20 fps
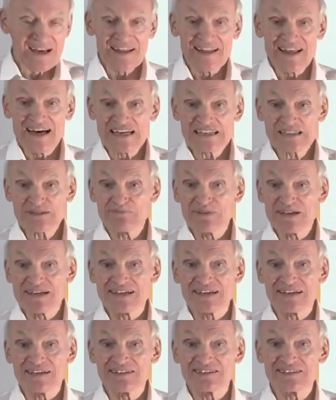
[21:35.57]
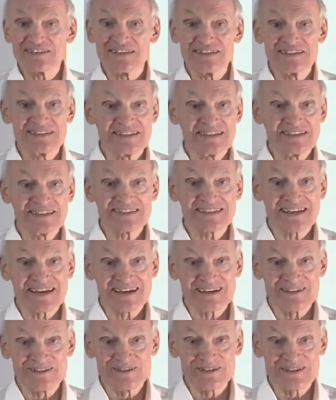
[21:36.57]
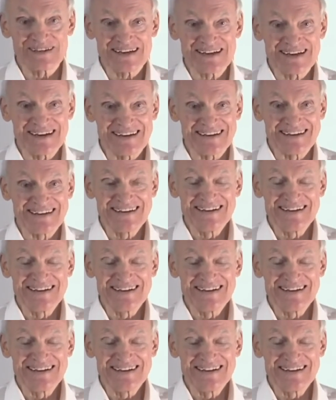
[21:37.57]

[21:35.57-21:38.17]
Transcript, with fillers: That's because he's inside your cat.